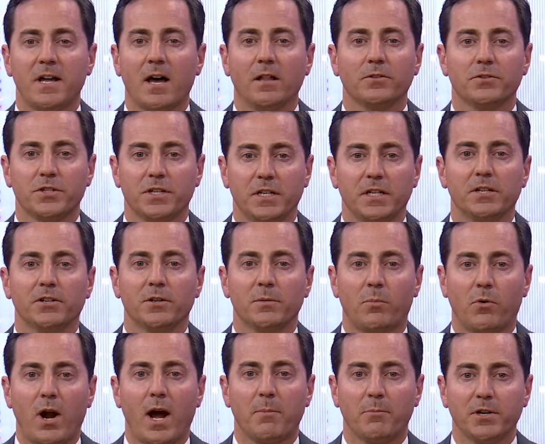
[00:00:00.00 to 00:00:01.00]
a year in
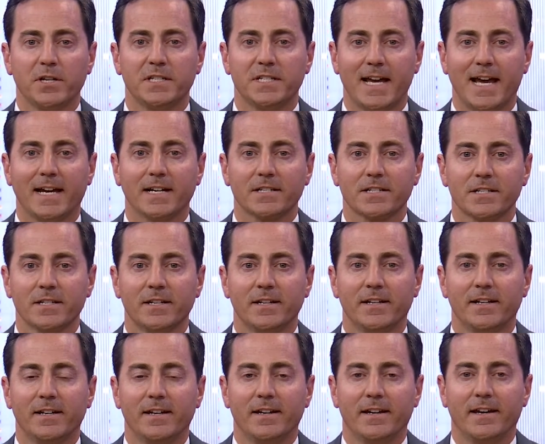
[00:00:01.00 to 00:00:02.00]
property tax.
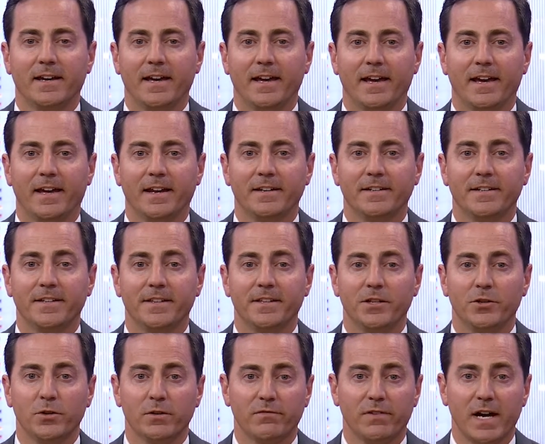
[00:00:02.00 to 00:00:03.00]
And the
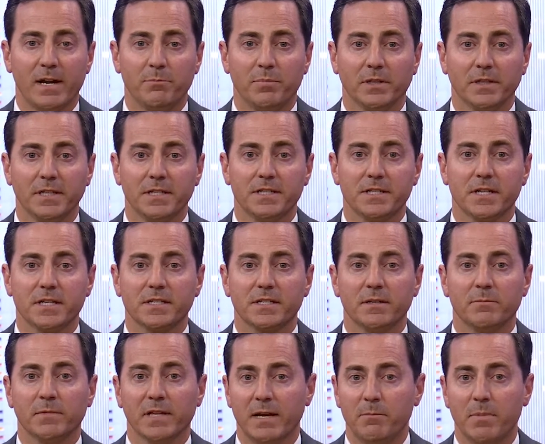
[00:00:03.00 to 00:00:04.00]
Unified Police
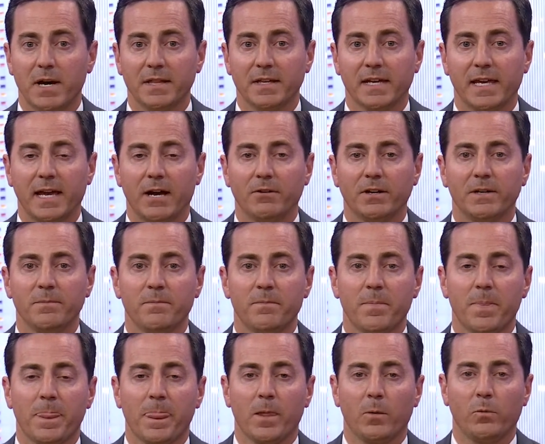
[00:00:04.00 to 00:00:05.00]
System, led by the county,
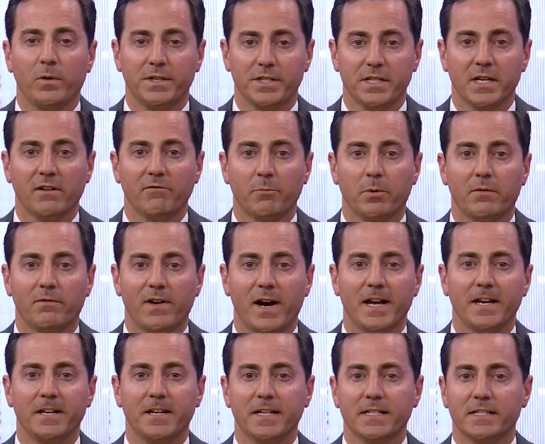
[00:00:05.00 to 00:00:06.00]
we self
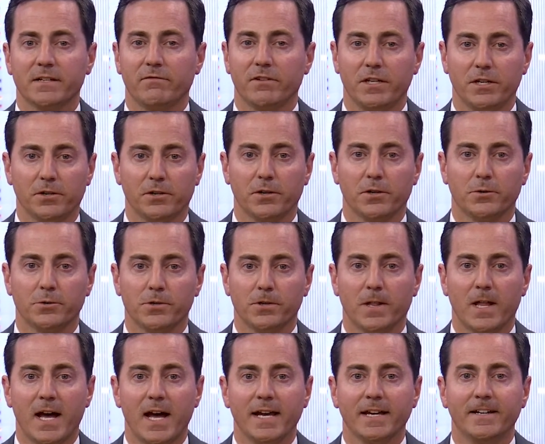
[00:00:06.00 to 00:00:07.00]
provided as of a year ago,
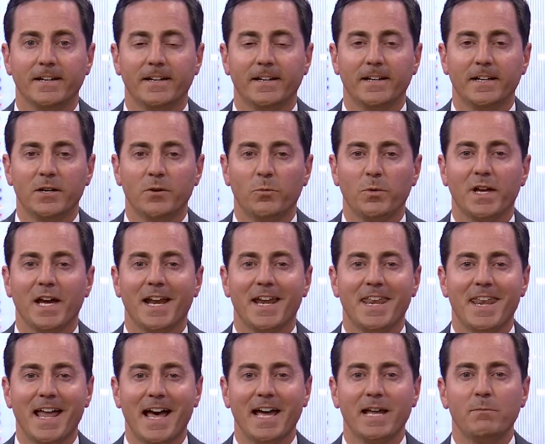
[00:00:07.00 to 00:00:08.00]
July. We got
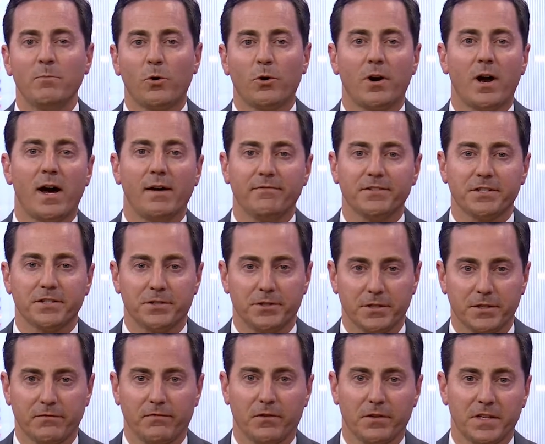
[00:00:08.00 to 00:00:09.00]
nine more
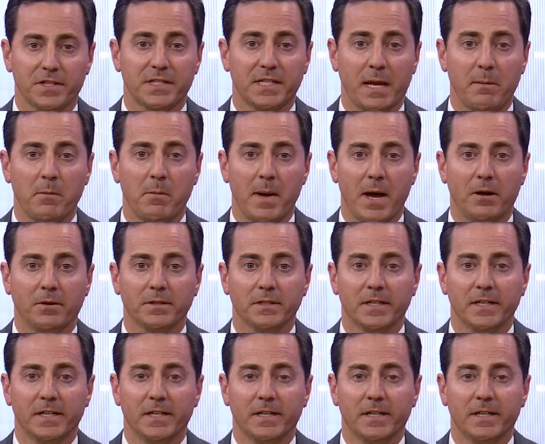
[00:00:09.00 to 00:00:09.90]
officers for the same amount